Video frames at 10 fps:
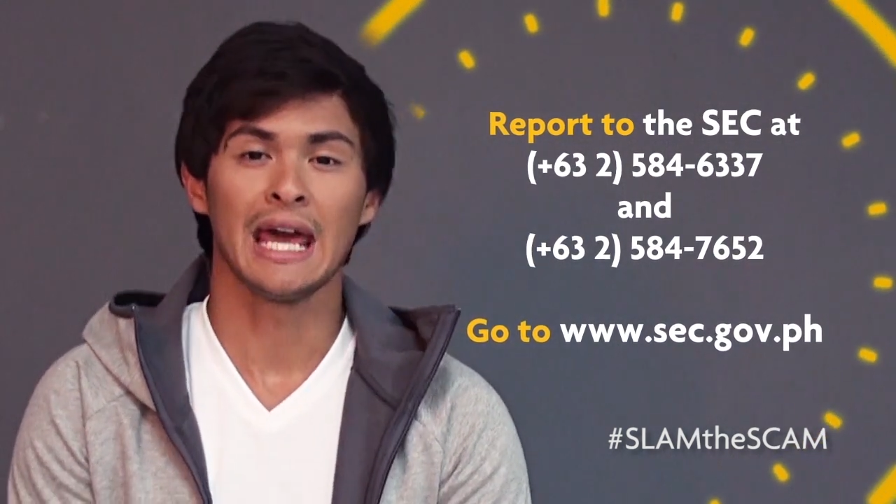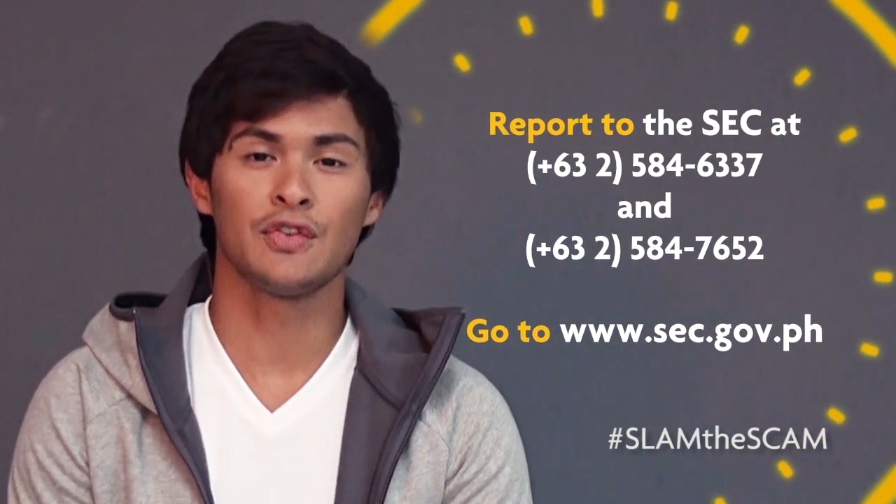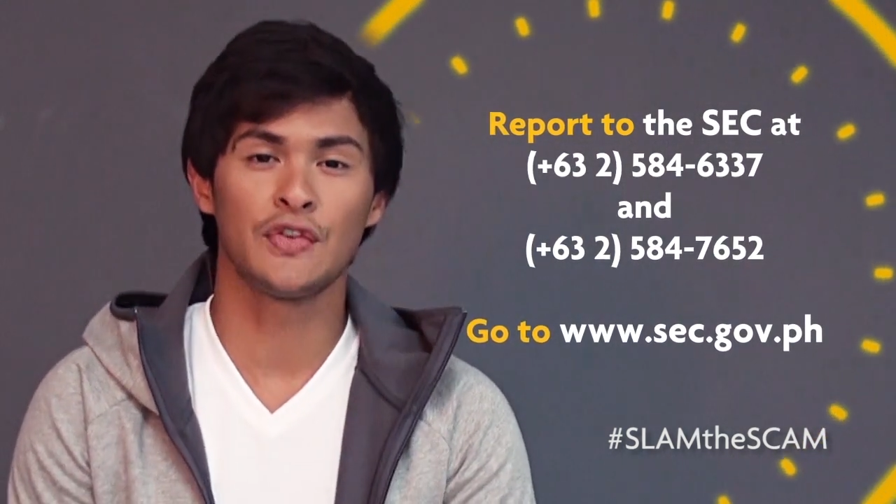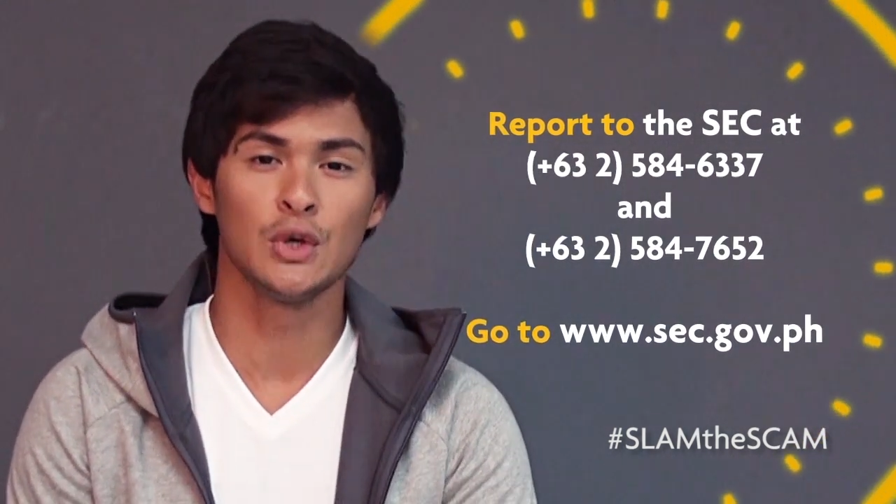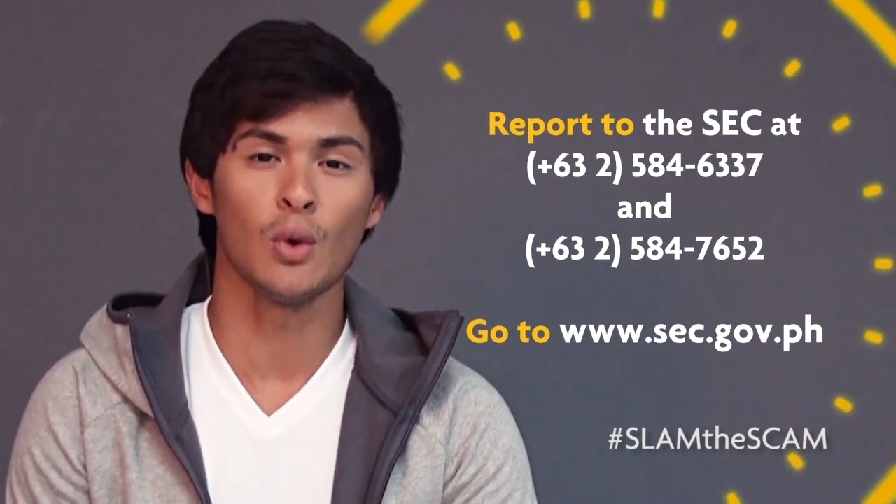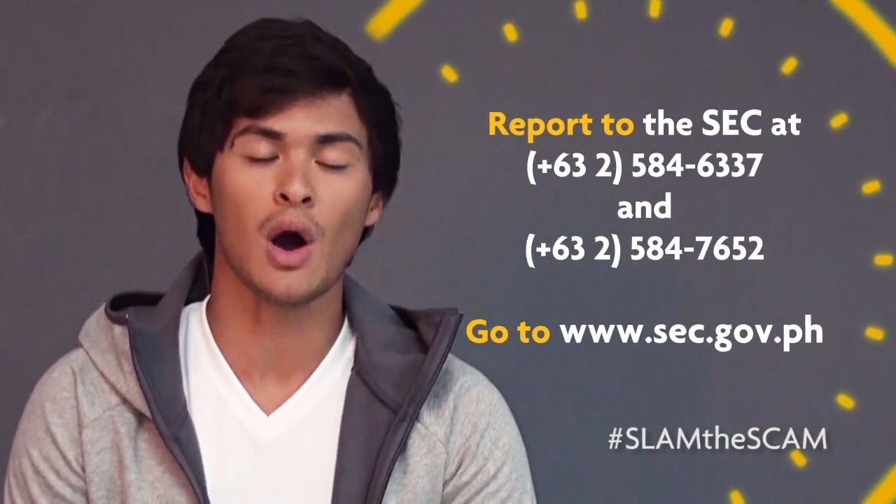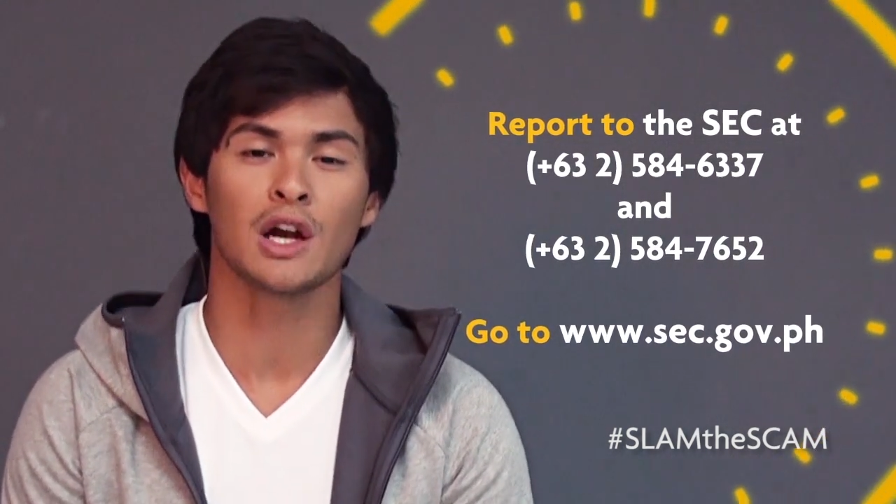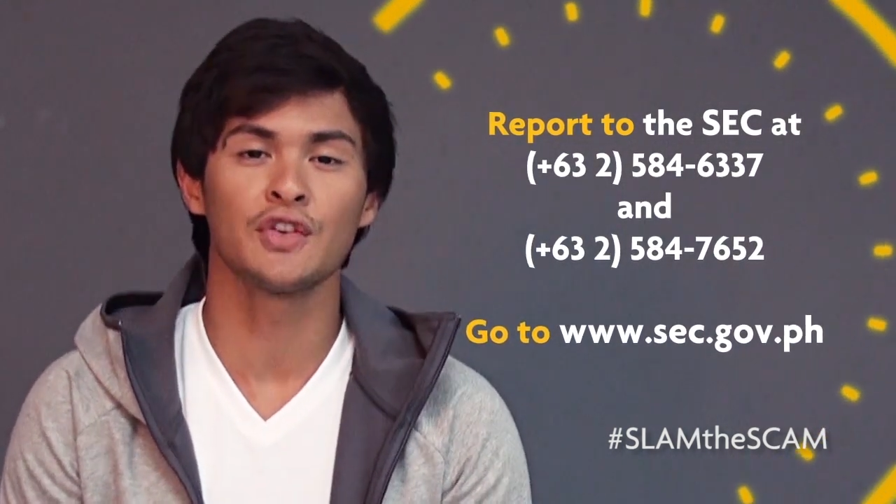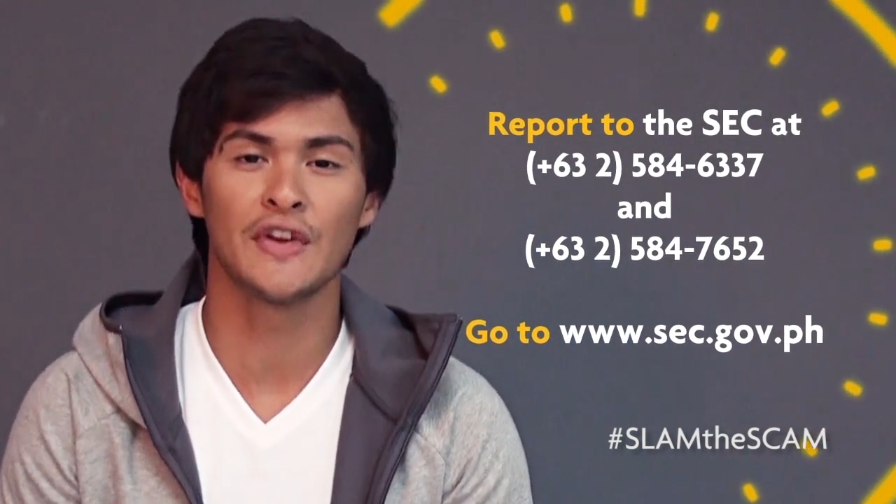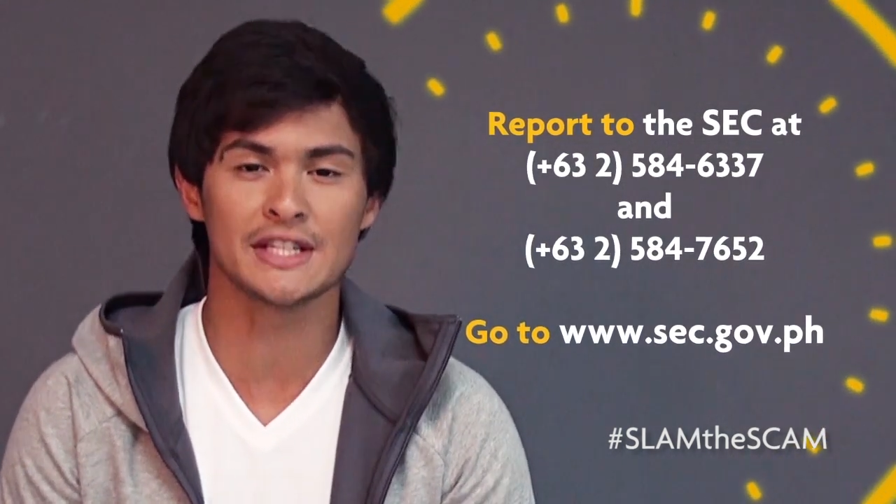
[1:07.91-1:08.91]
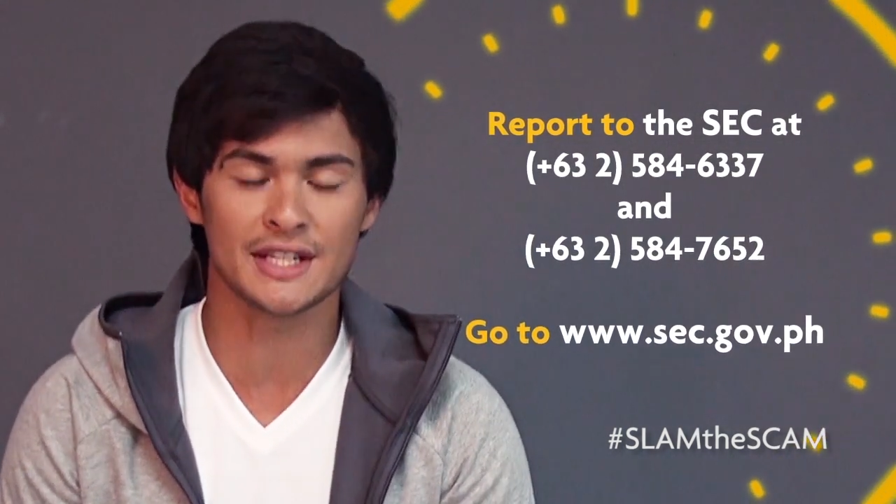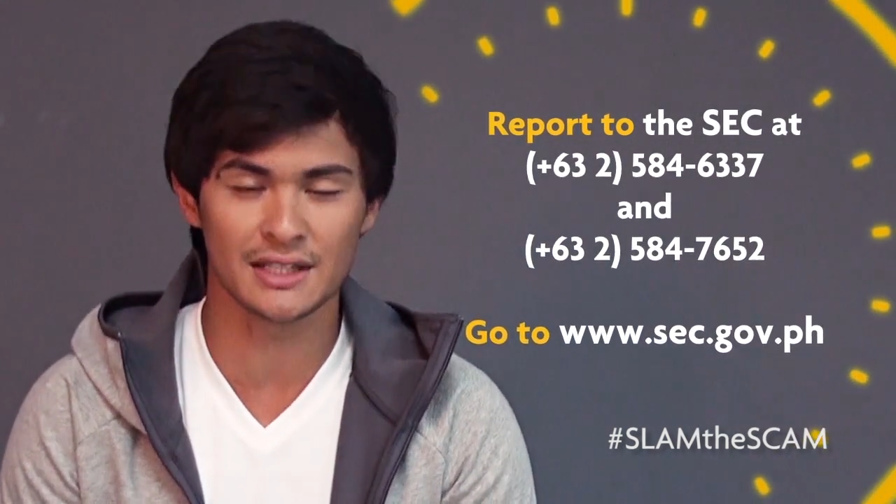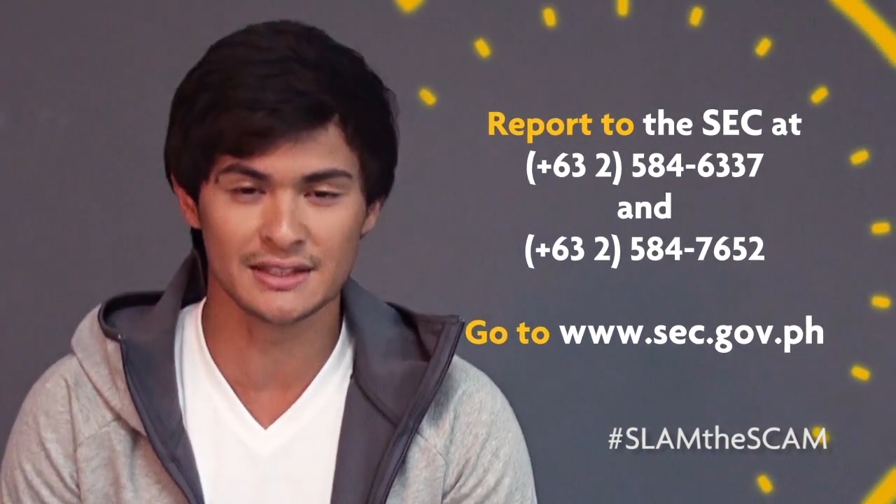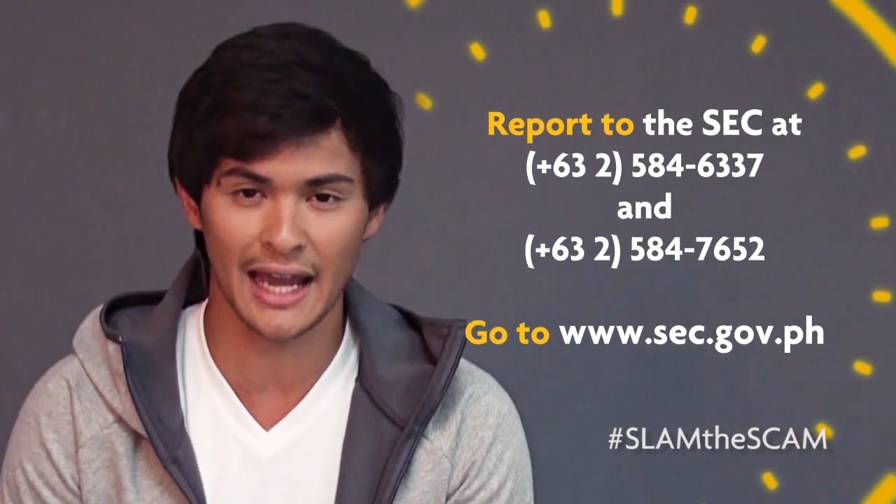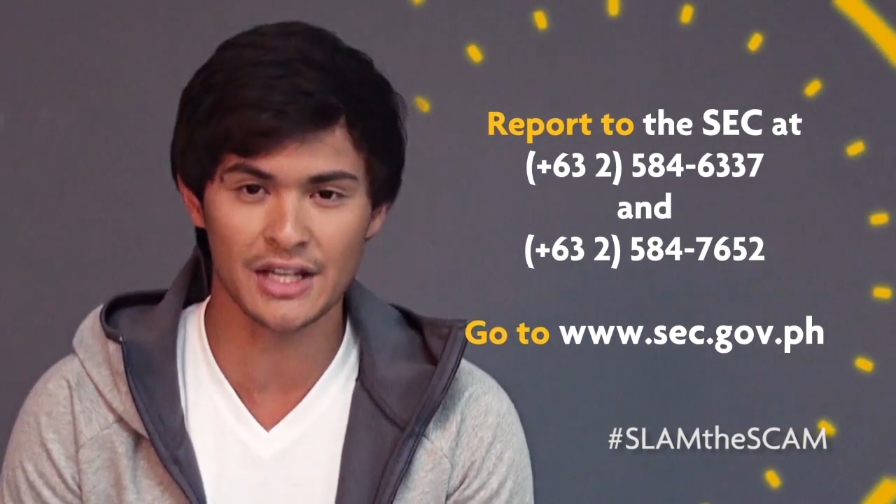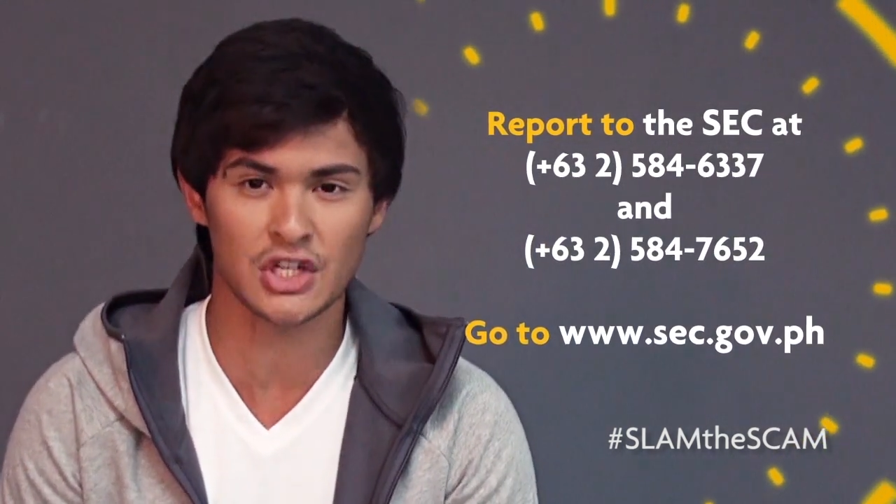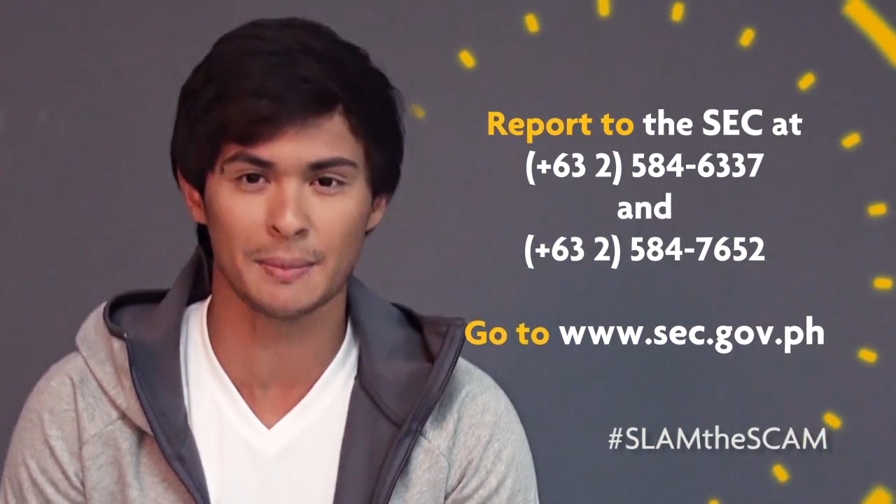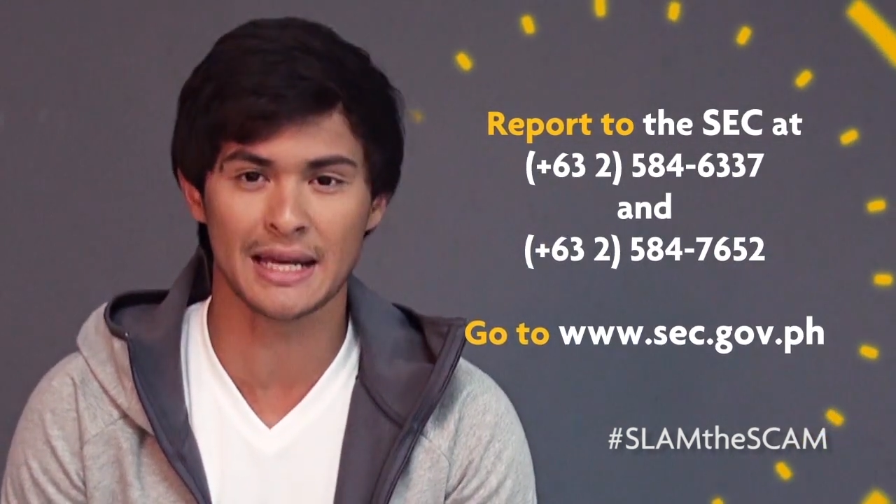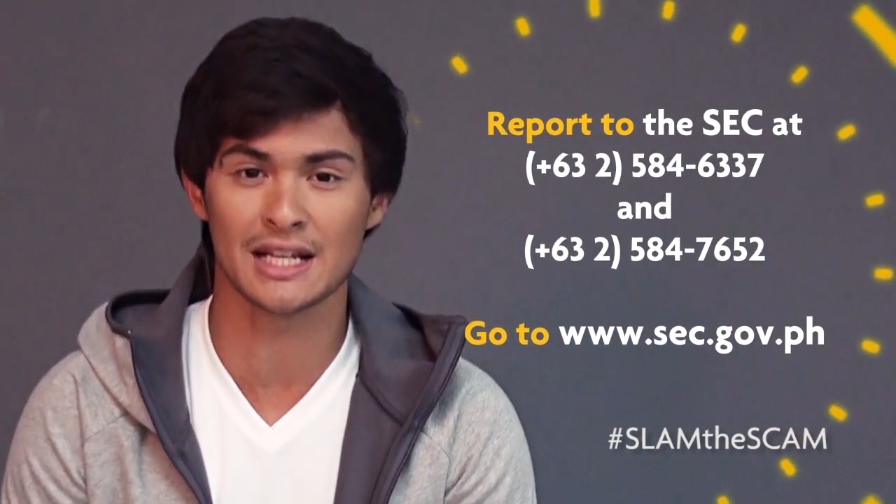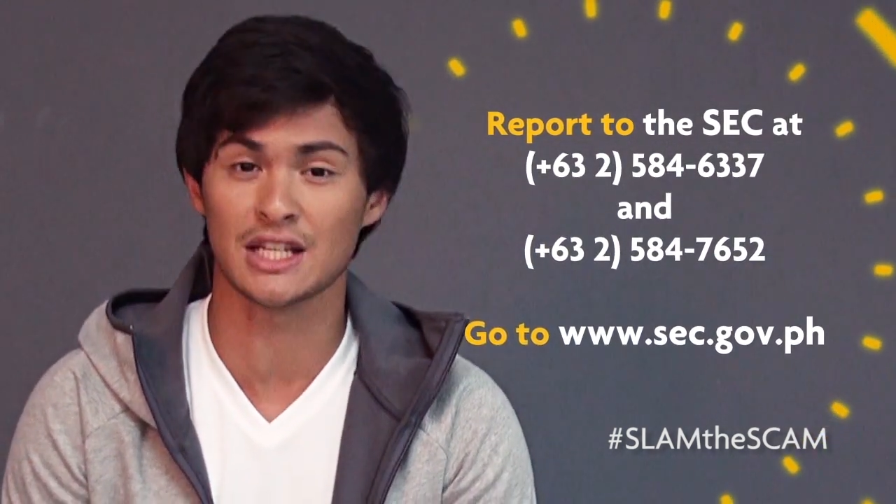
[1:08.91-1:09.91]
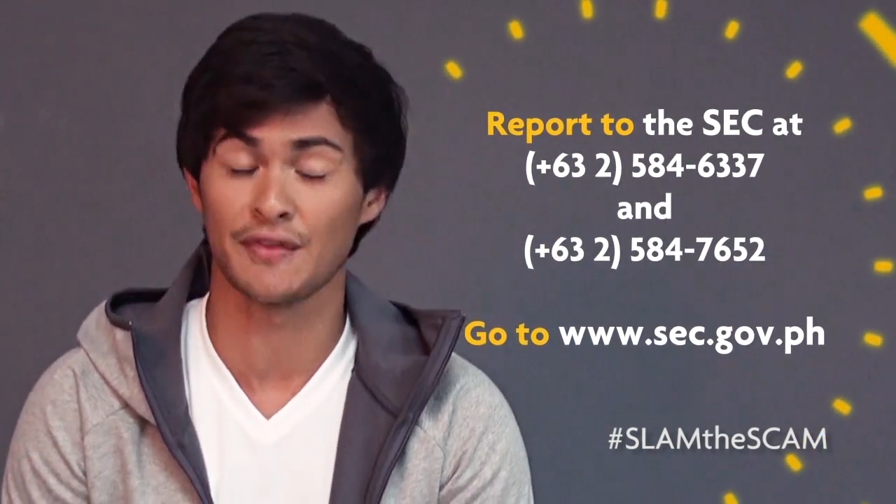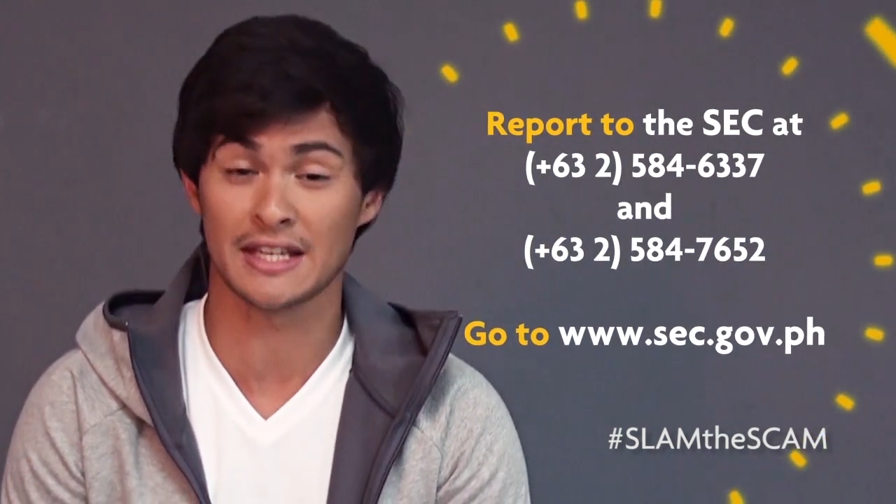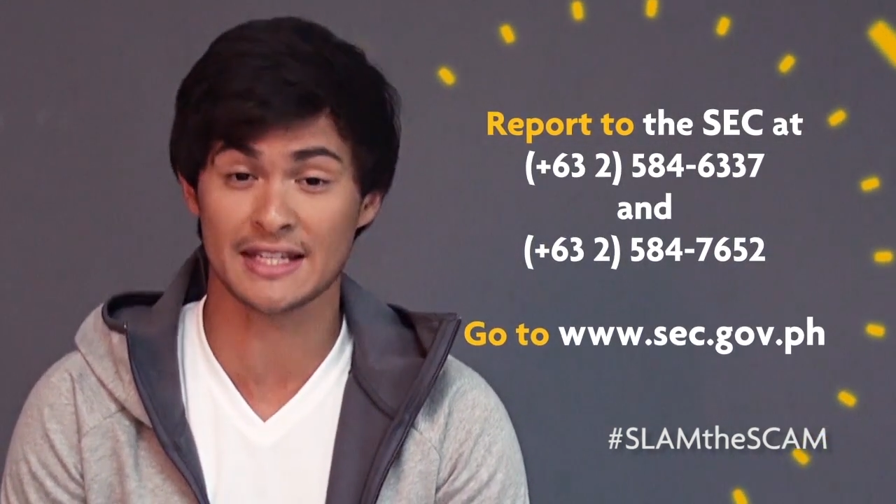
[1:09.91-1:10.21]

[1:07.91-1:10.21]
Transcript: and if you are in physical danger because of a